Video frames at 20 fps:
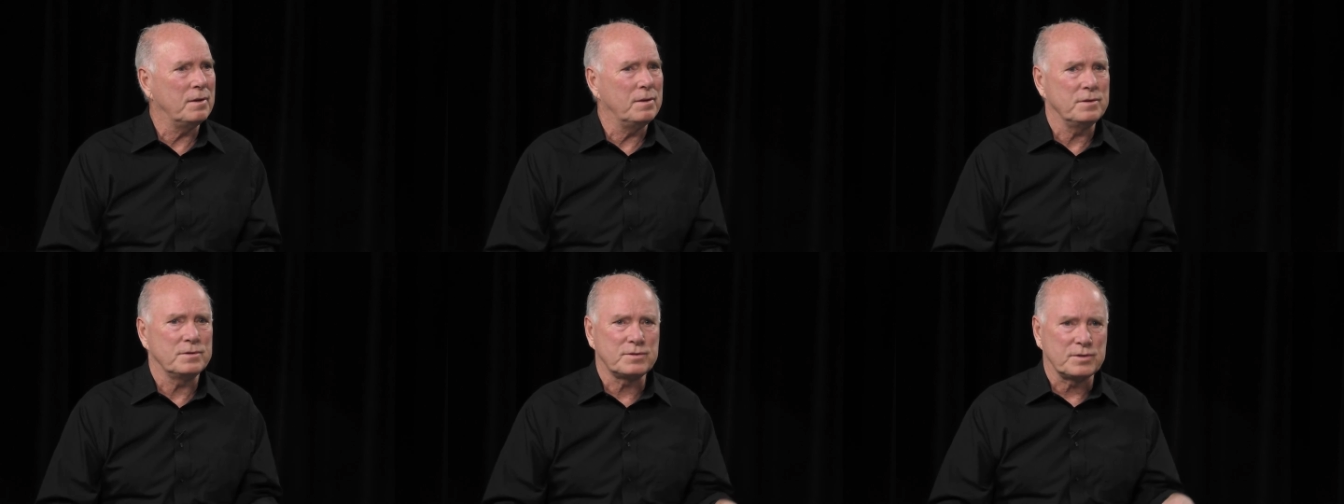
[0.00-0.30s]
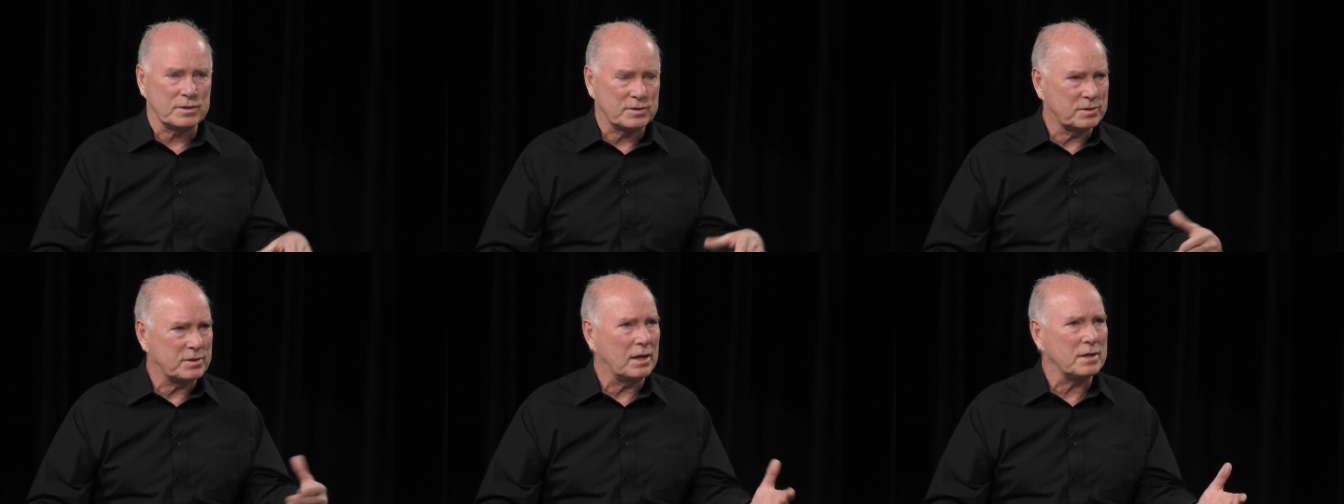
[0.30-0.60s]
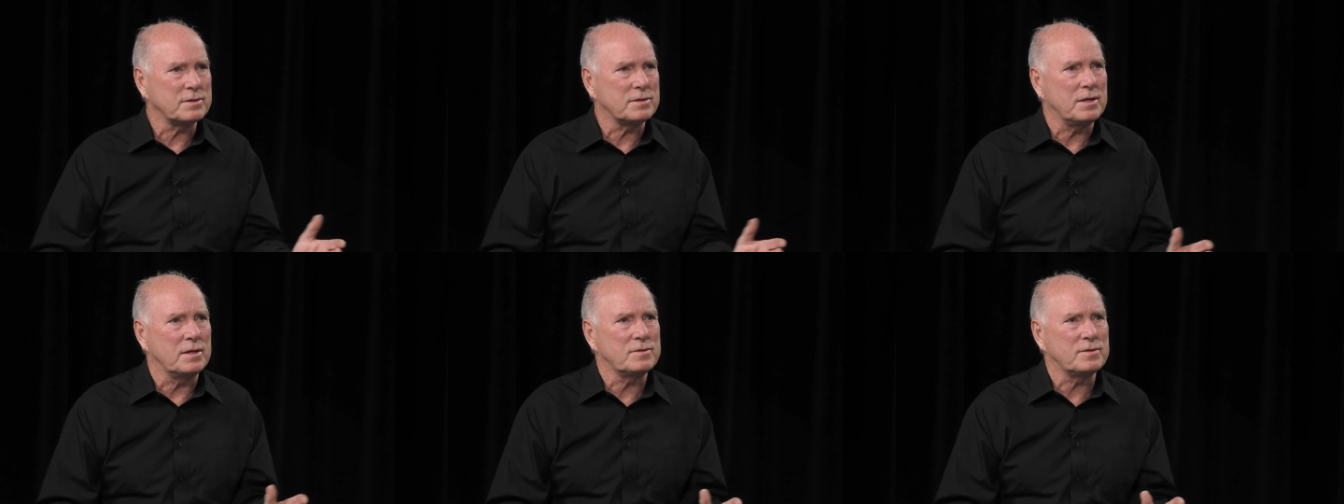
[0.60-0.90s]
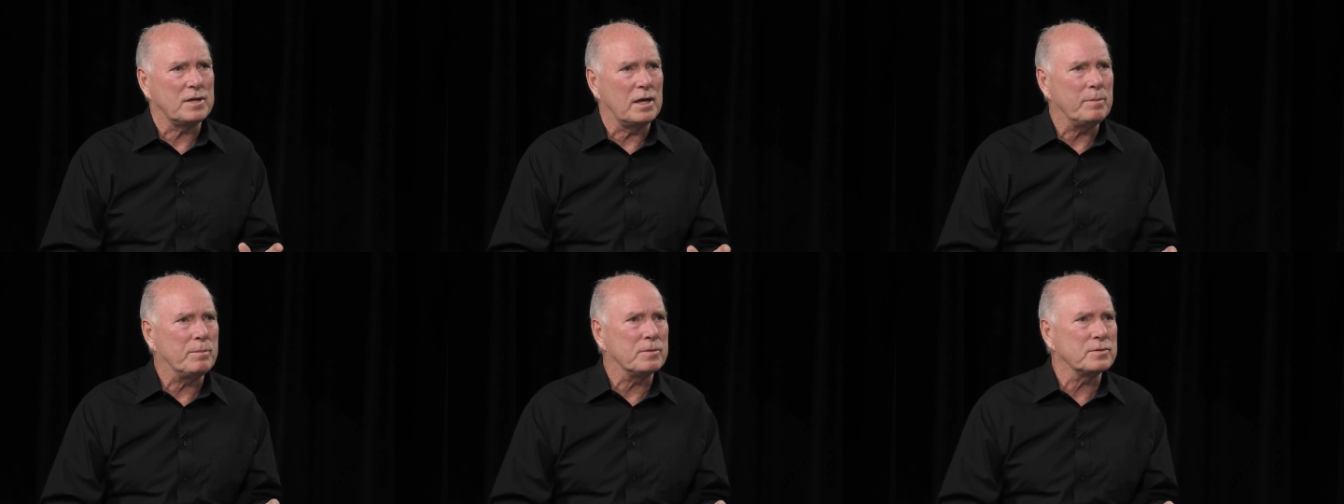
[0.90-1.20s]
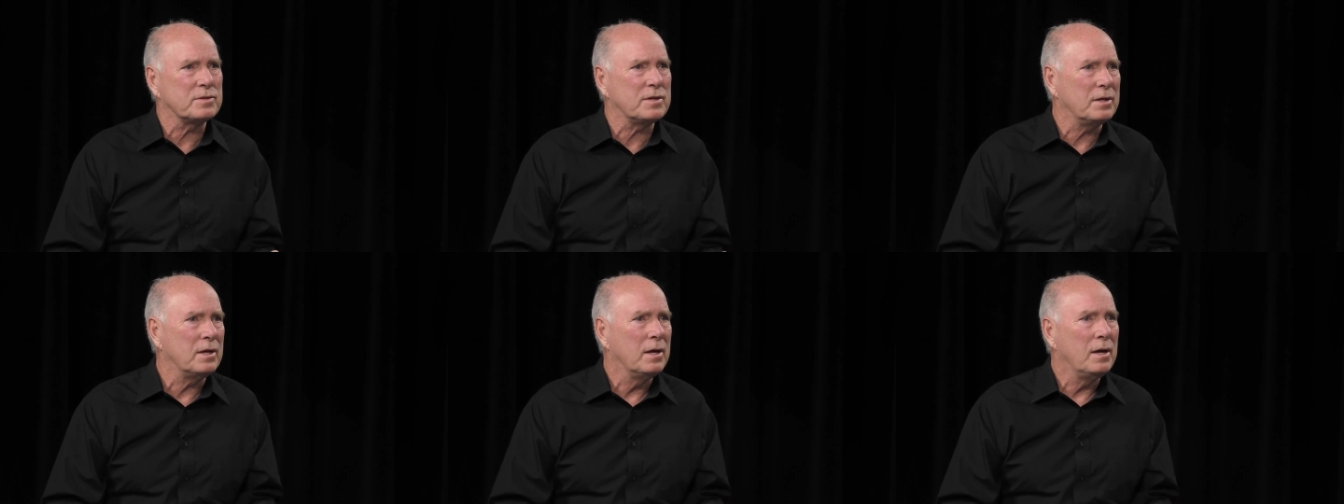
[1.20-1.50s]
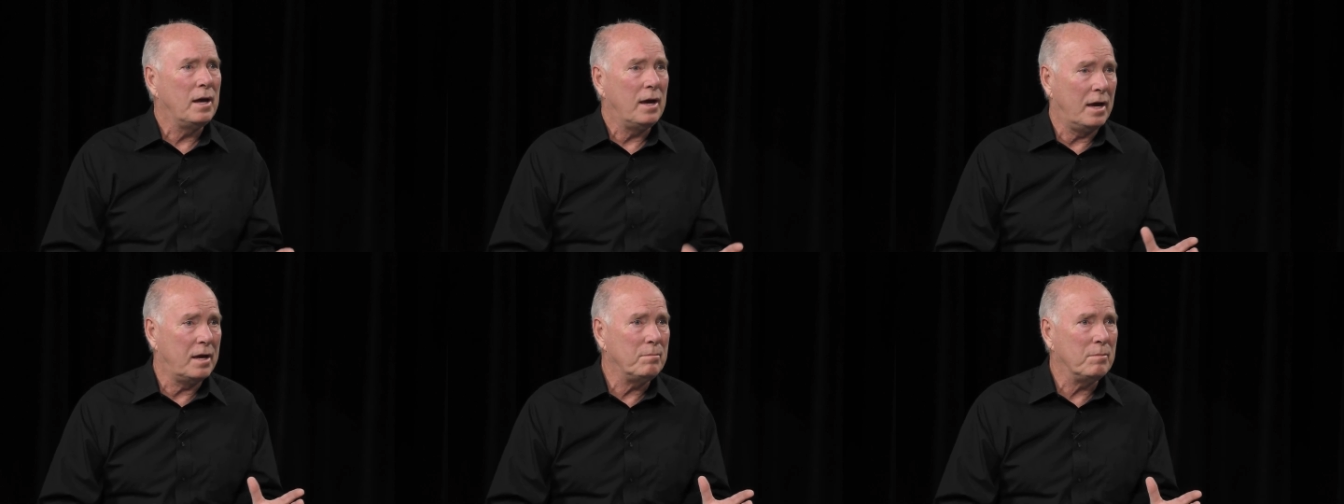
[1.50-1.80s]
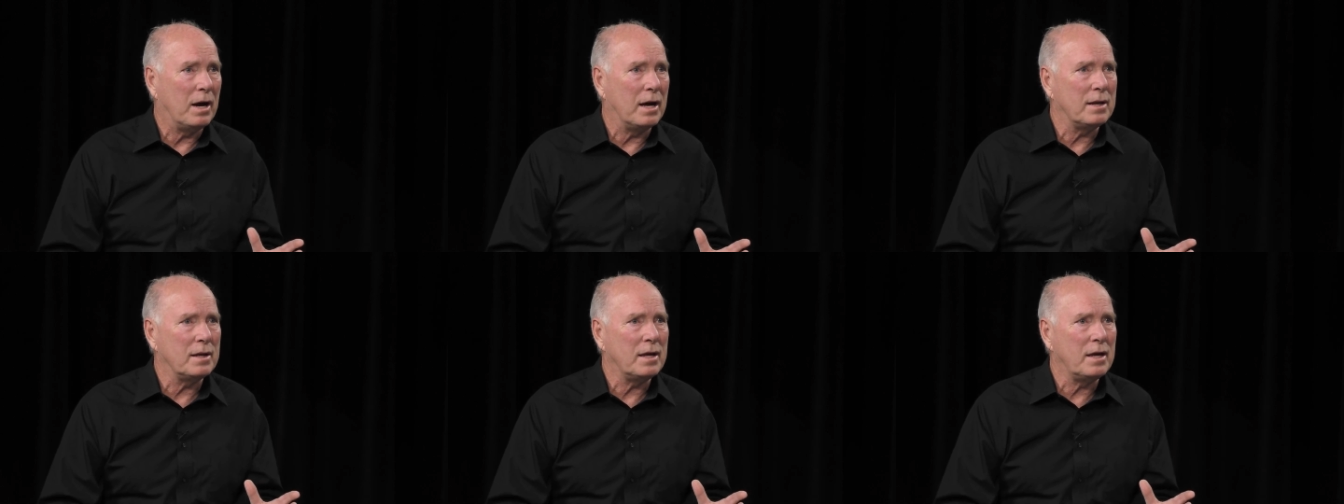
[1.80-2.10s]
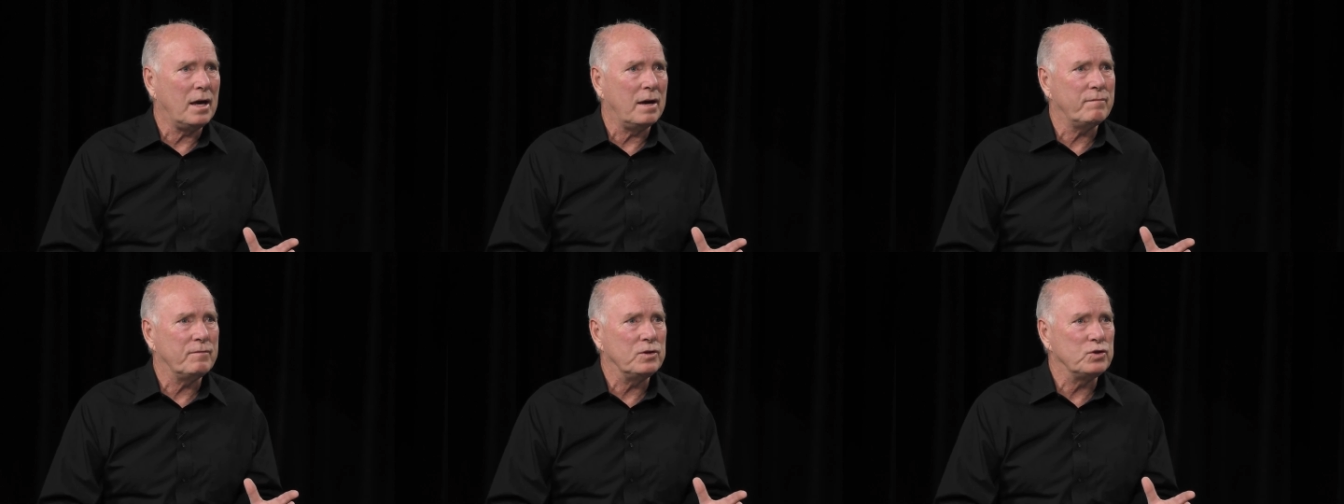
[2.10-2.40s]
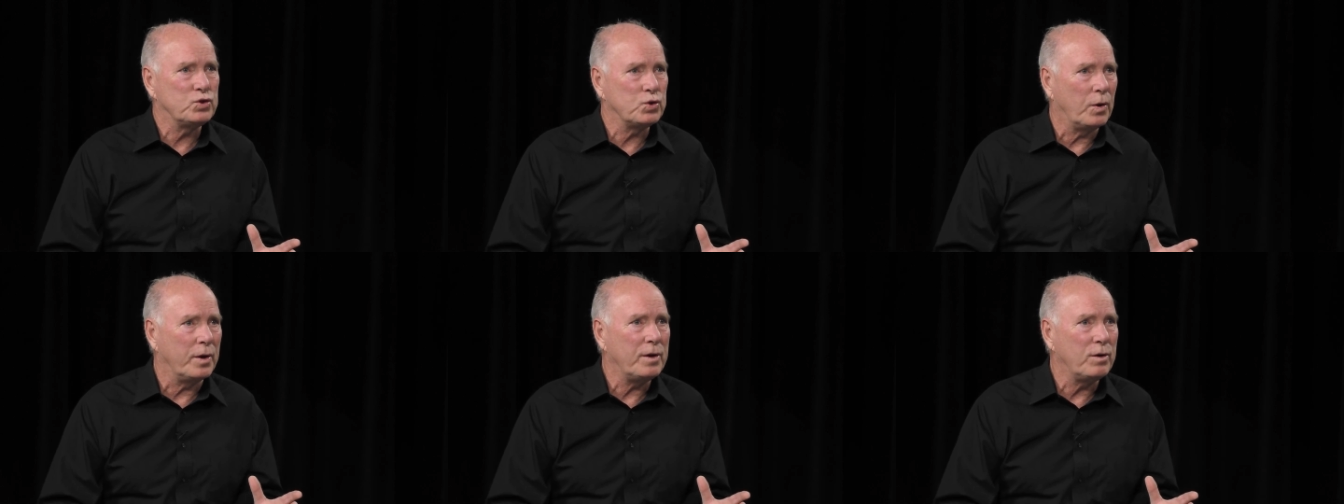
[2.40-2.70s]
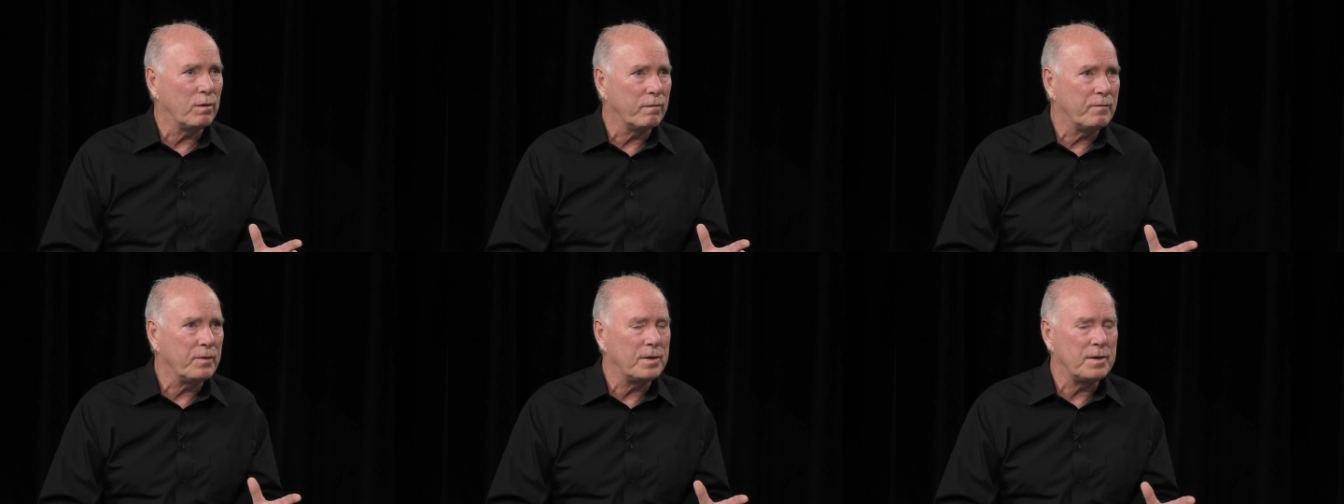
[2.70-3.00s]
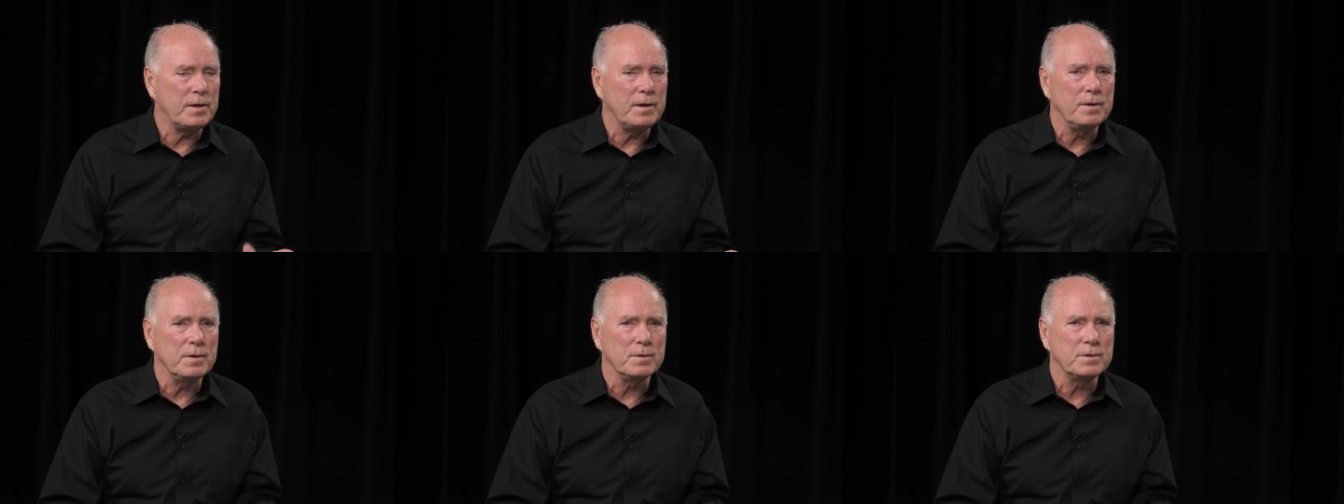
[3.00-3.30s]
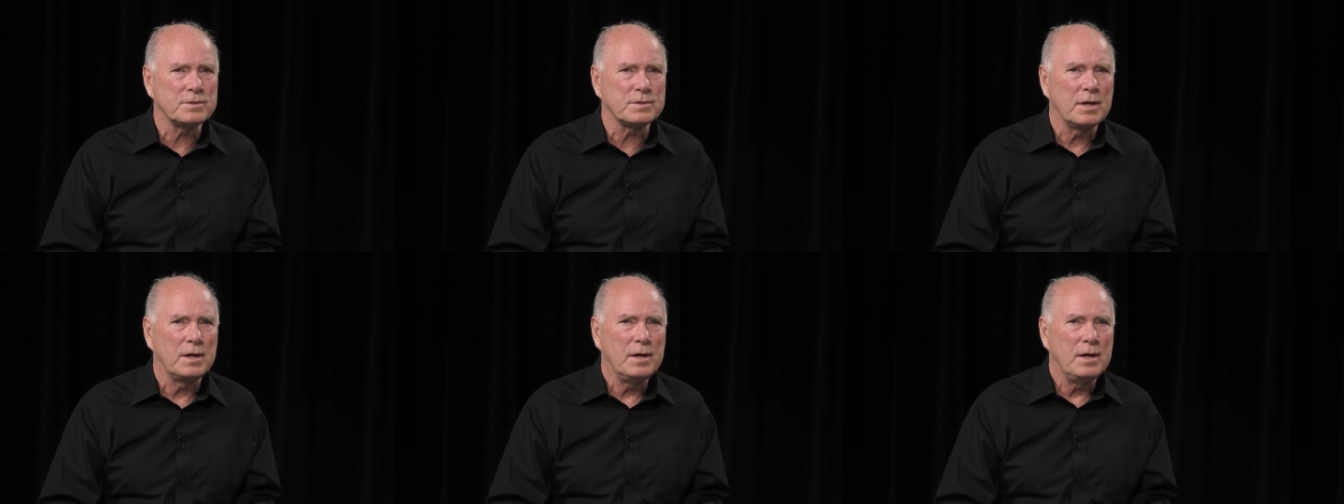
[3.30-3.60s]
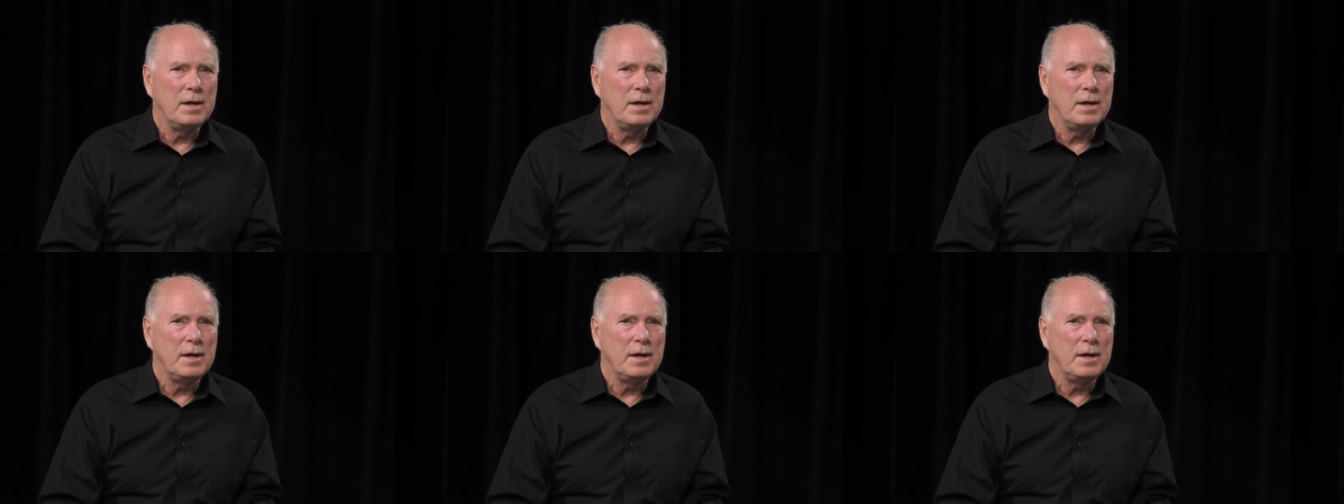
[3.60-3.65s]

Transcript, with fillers: the success that Staples and Motley have enjoyed over the years,